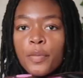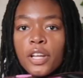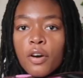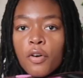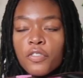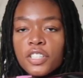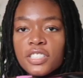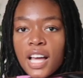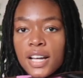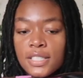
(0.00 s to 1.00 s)
bit
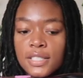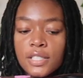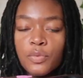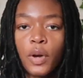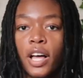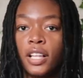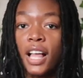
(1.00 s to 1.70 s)
oversized as well.